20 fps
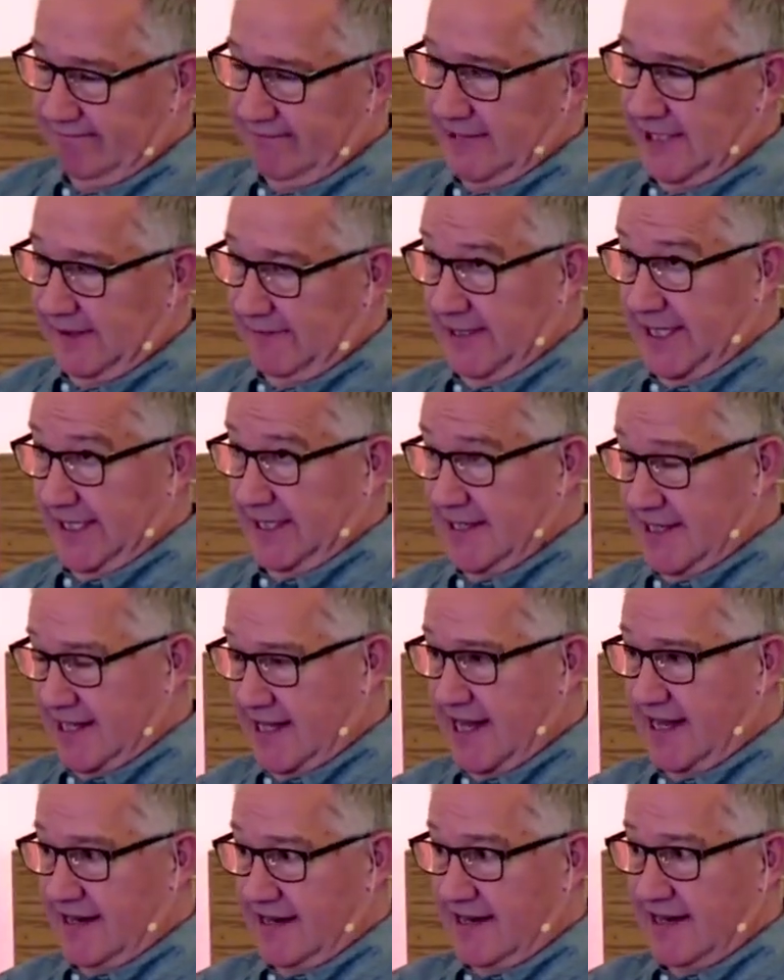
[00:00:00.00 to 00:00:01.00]
I mean,
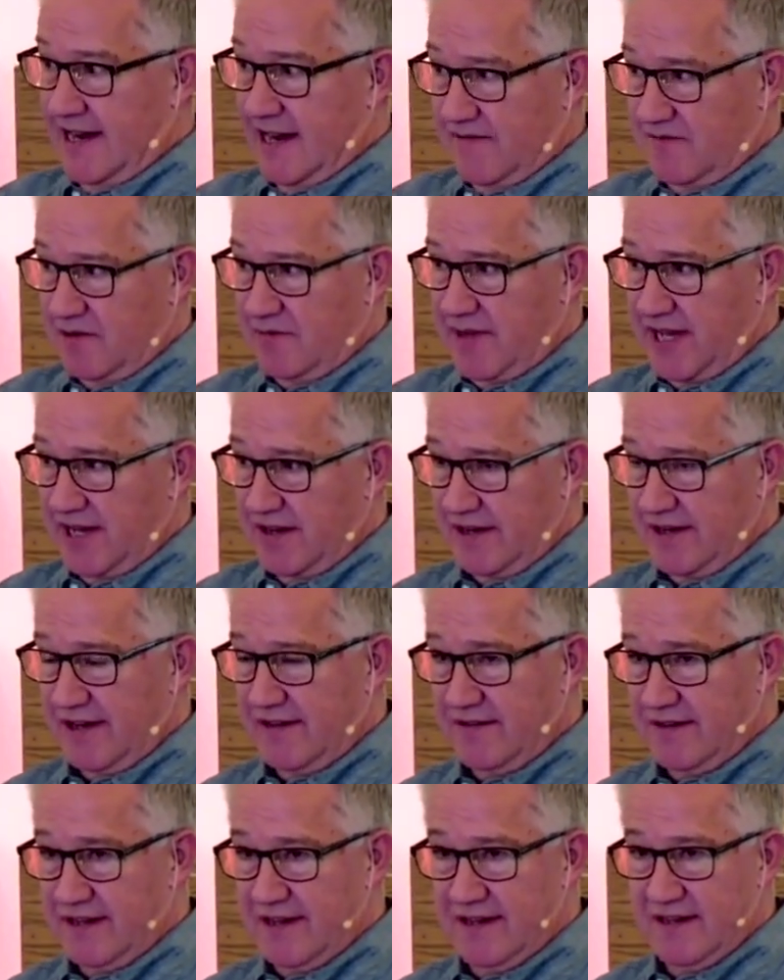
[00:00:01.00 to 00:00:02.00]
they'd never be
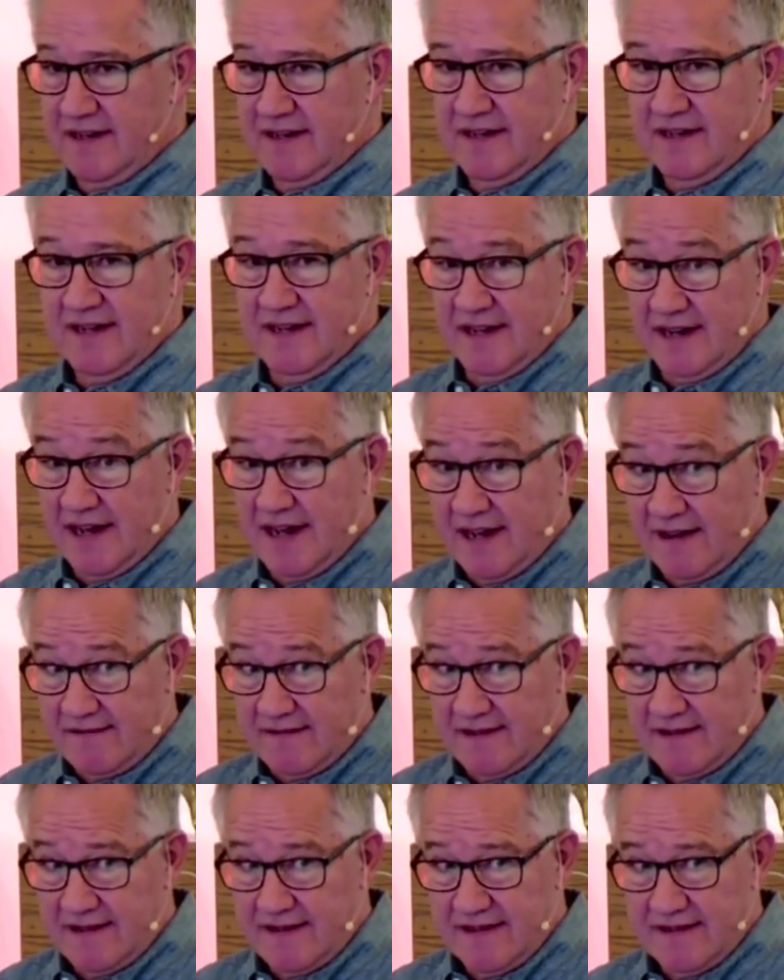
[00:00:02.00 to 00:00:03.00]
included in
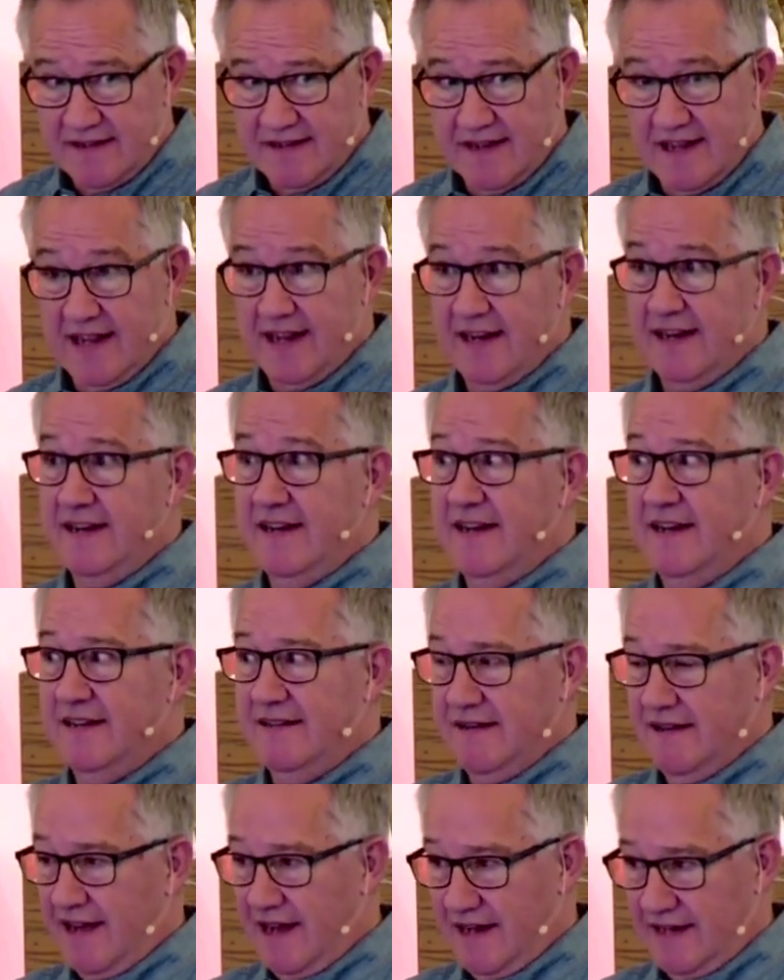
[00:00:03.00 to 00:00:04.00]
heaven. They,
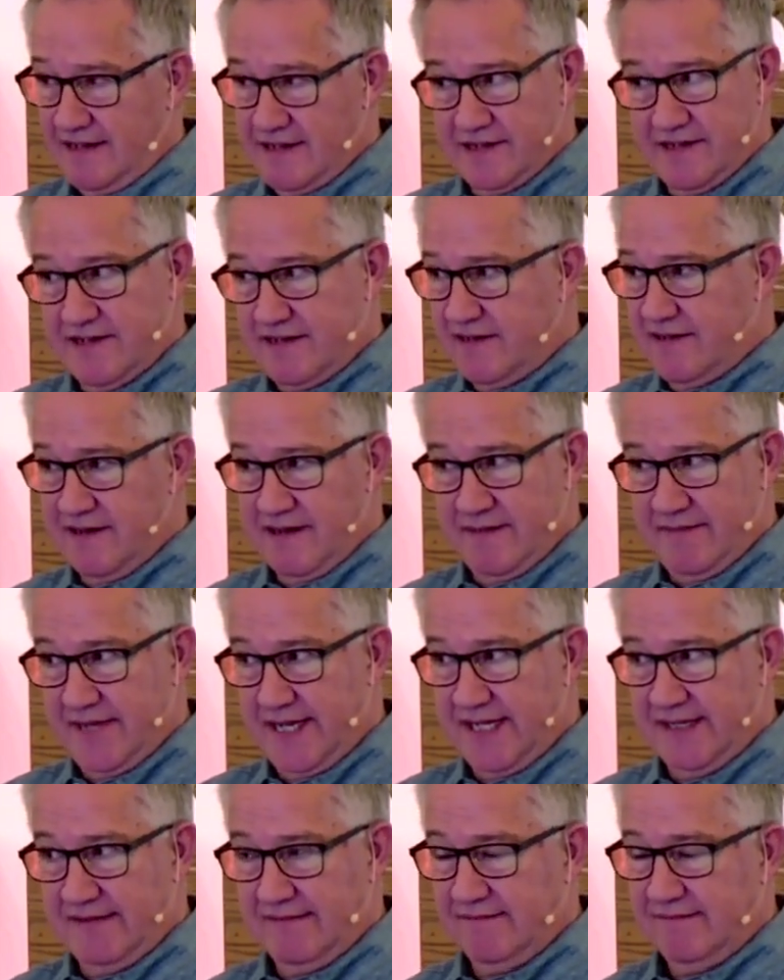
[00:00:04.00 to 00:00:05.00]
I just, I mean,